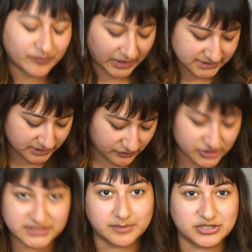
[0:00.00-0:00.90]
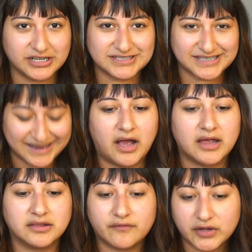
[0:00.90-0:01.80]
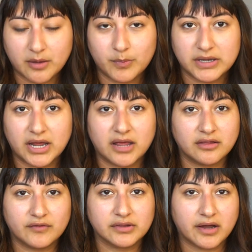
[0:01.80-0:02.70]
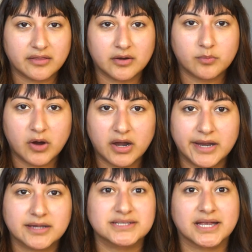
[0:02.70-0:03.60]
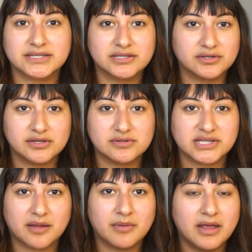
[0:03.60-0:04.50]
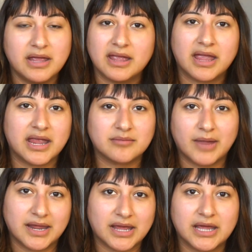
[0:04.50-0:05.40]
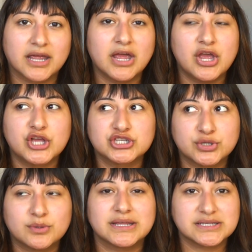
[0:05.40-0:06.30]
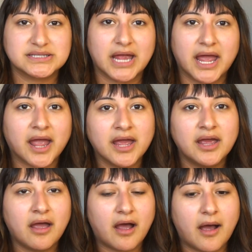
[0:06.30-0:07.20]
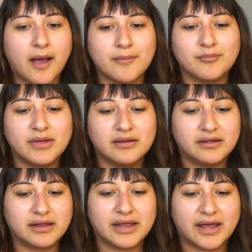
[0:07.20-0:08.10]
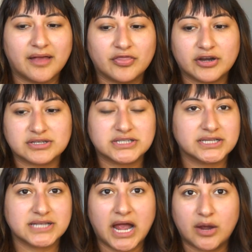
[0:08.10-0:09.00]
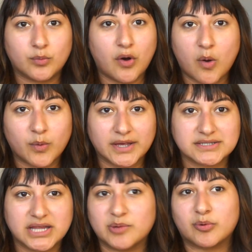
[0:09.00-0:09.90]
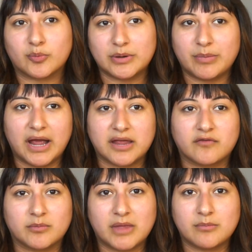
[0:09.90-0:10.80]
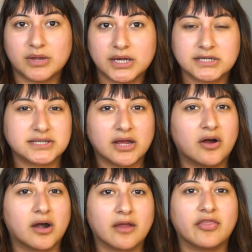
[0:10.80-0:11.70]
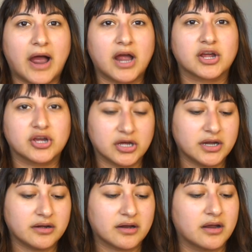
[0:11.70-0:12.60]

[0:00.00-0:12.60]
That's another subject. I love the company. I love a lot of their products. I still use them in my kit to this day. And there's things that I will always keep rebuying from them because they are that good.